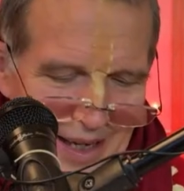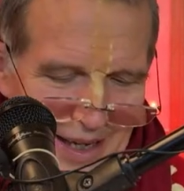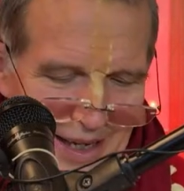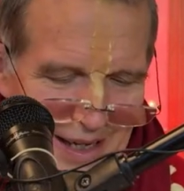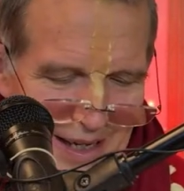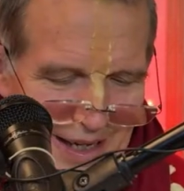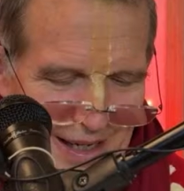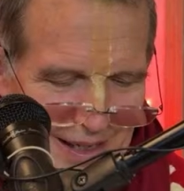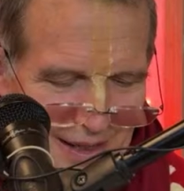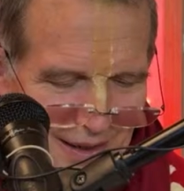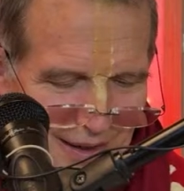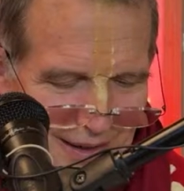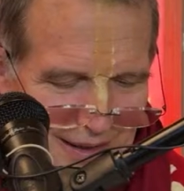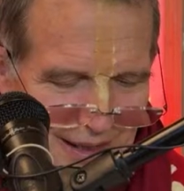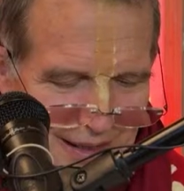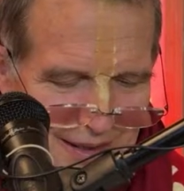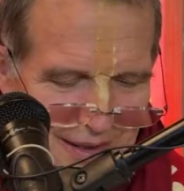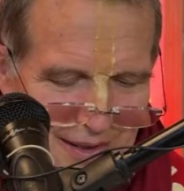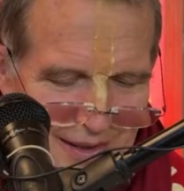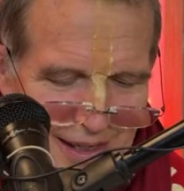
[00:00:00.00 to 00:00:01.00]
in order
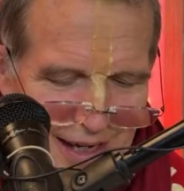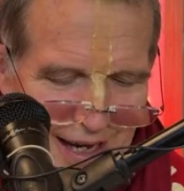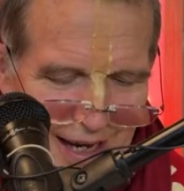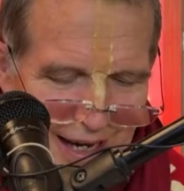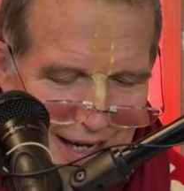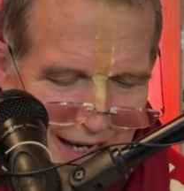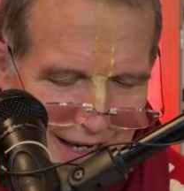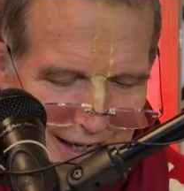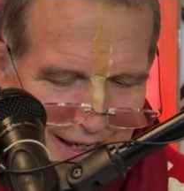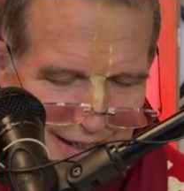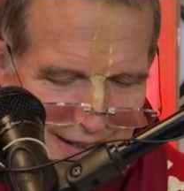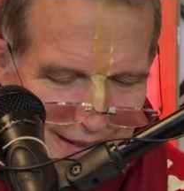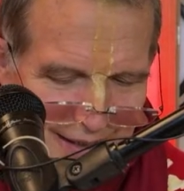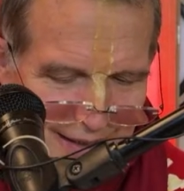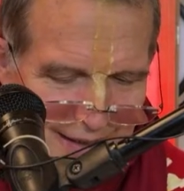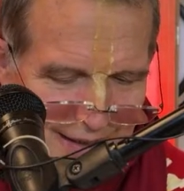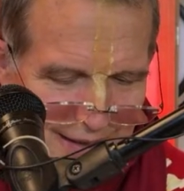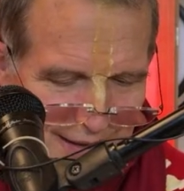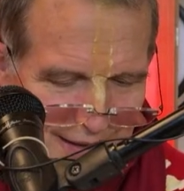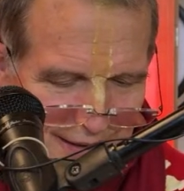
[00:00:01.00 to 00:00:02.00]
to
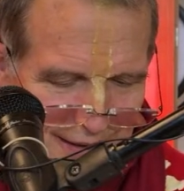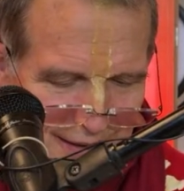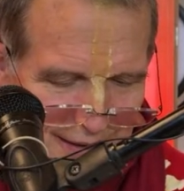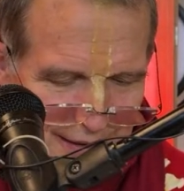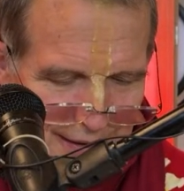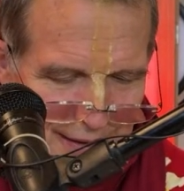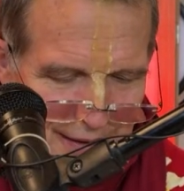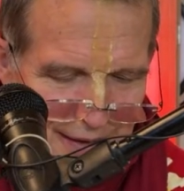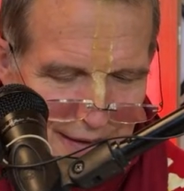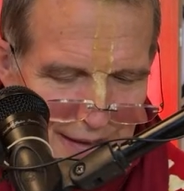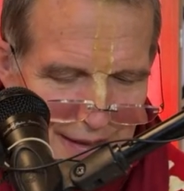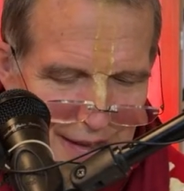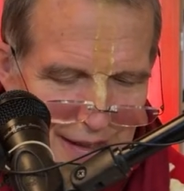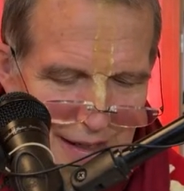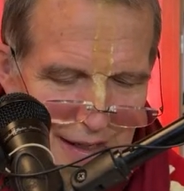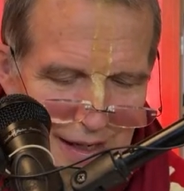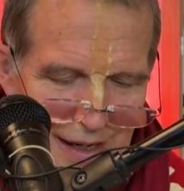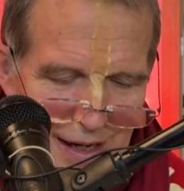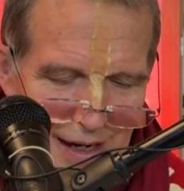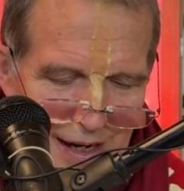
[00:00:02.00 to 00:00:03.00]
end,
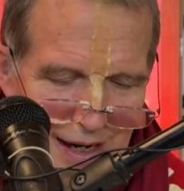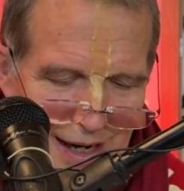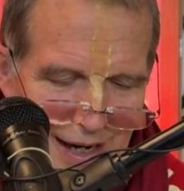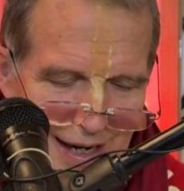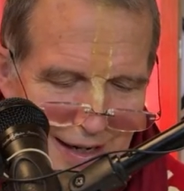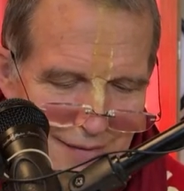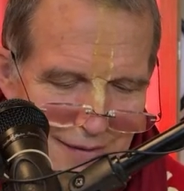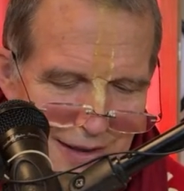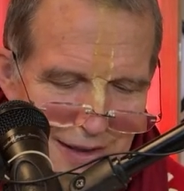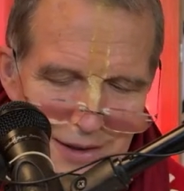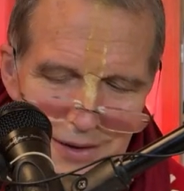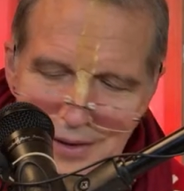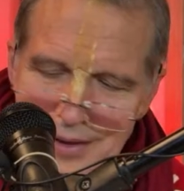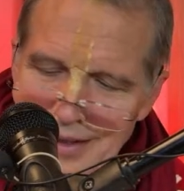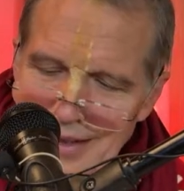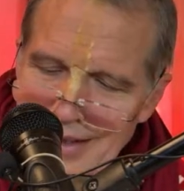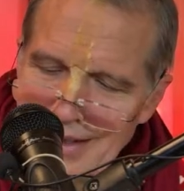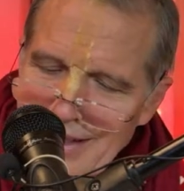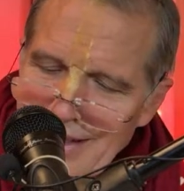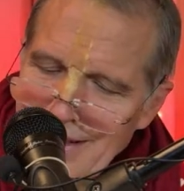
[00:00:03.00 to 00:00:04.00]
I will
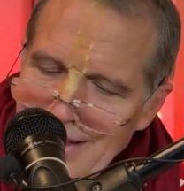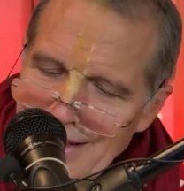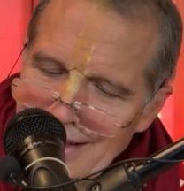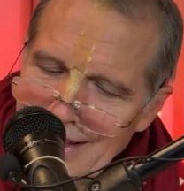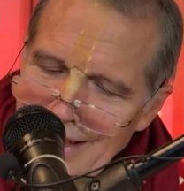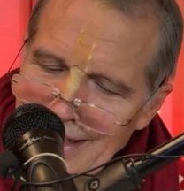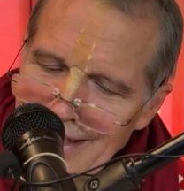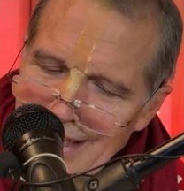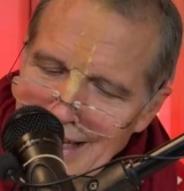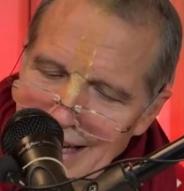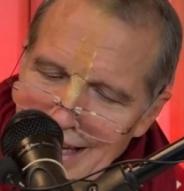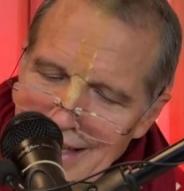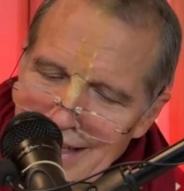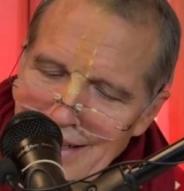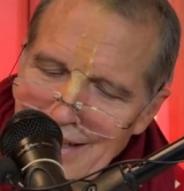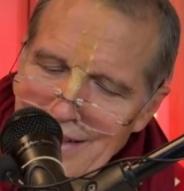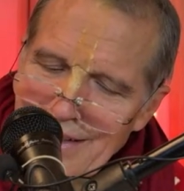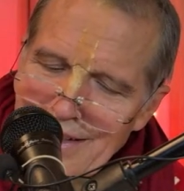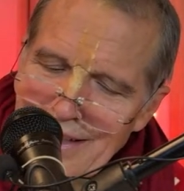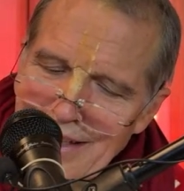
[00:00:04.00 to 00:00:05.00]
re
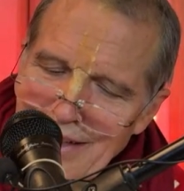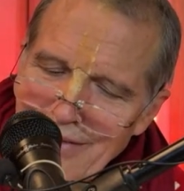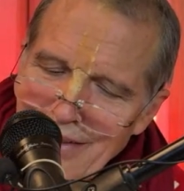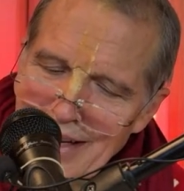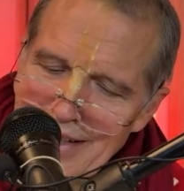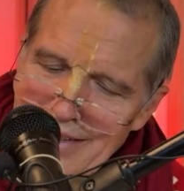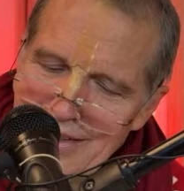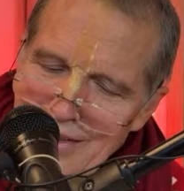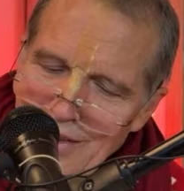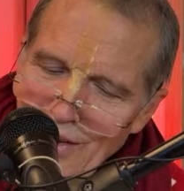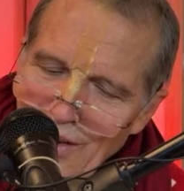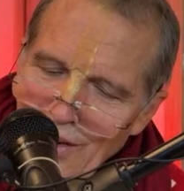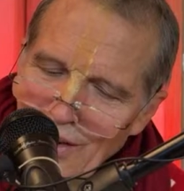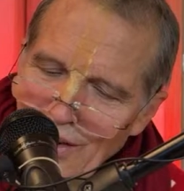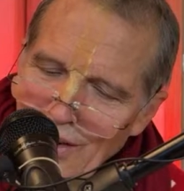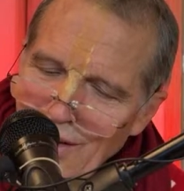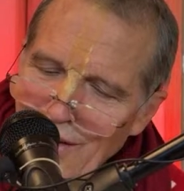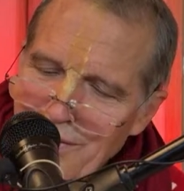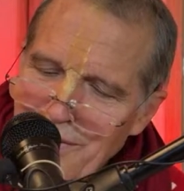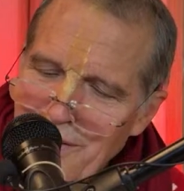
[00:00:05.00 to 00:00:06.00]
again request
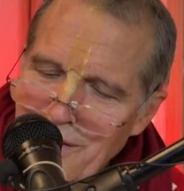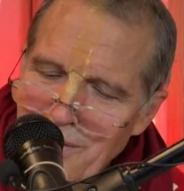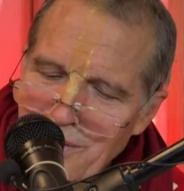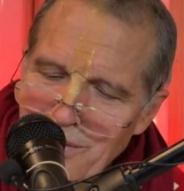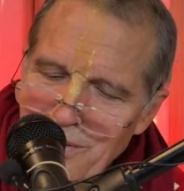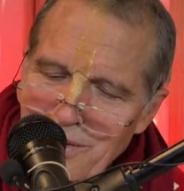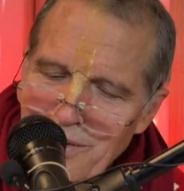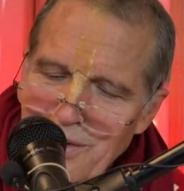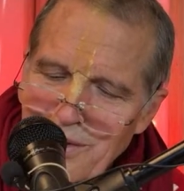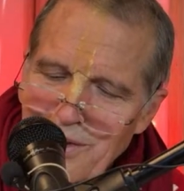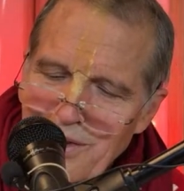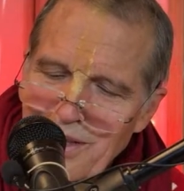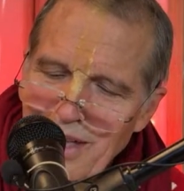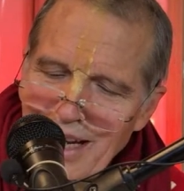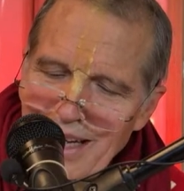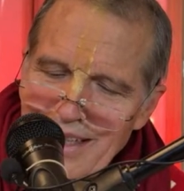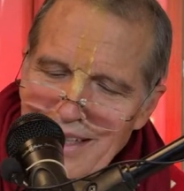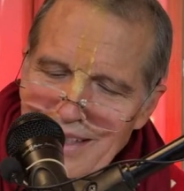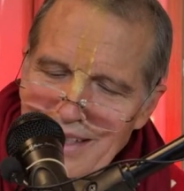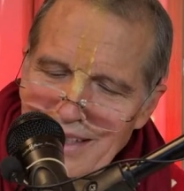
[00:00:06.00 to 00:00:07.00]
all of you to
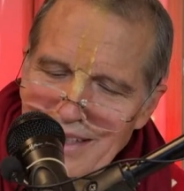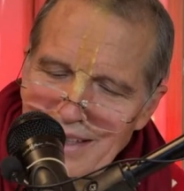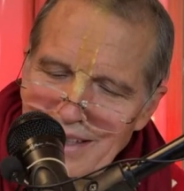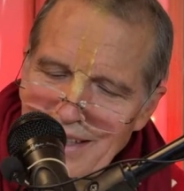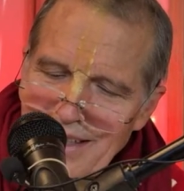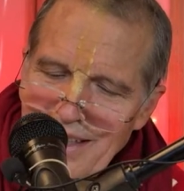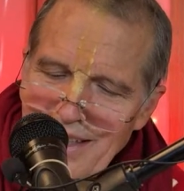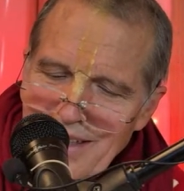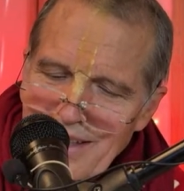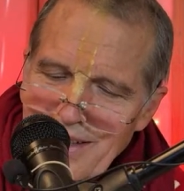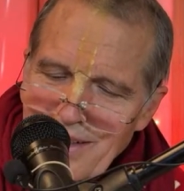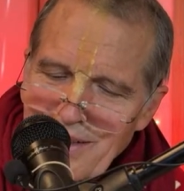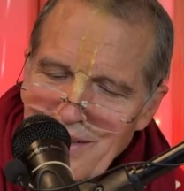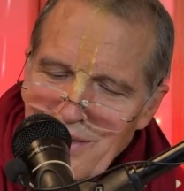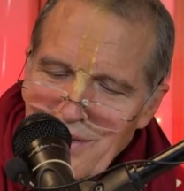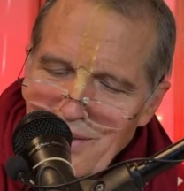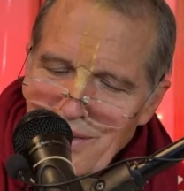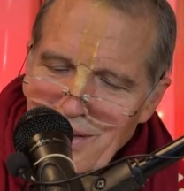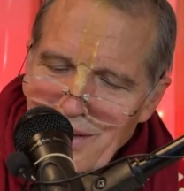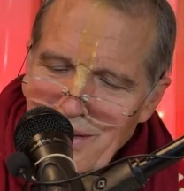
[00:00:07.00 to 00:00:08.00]
chant
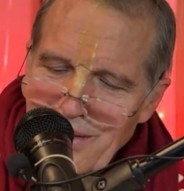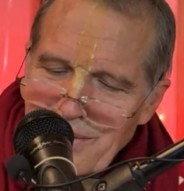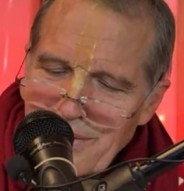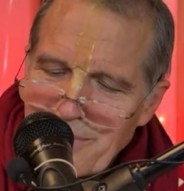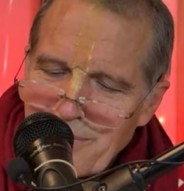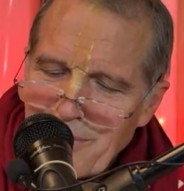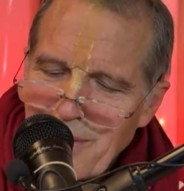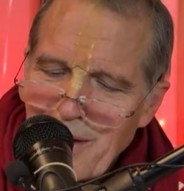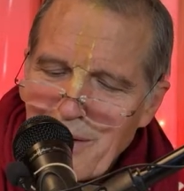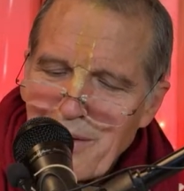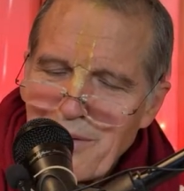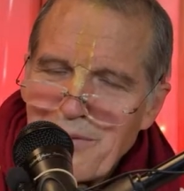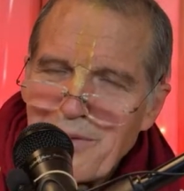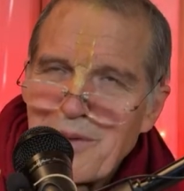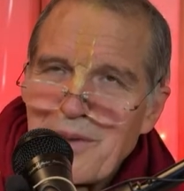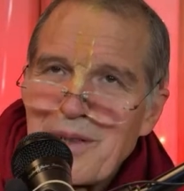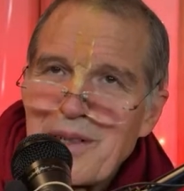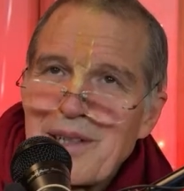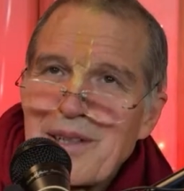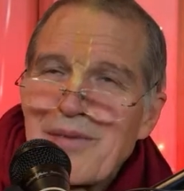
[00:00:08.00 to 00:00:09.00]
your
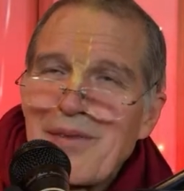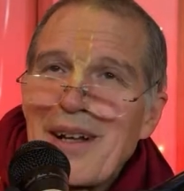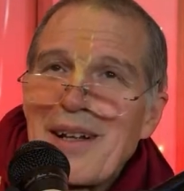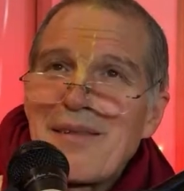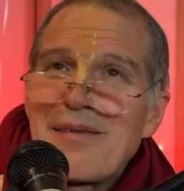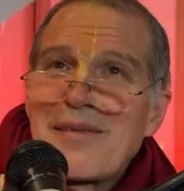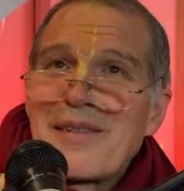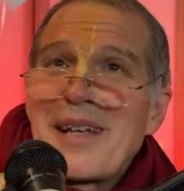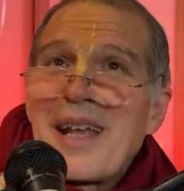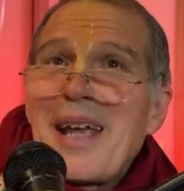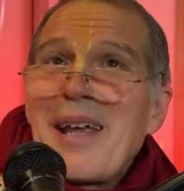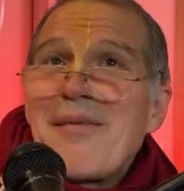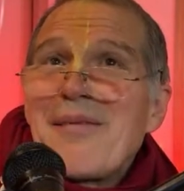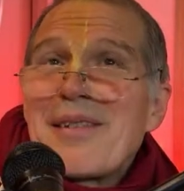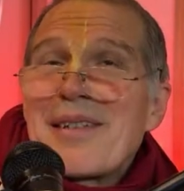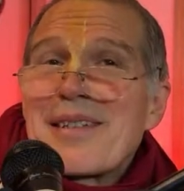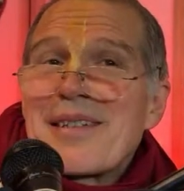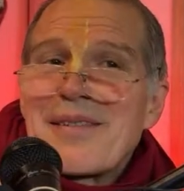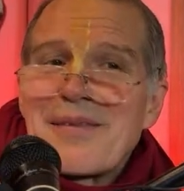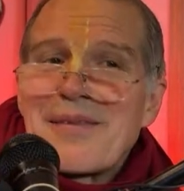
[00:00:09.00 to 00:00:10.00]
powerful twelve names.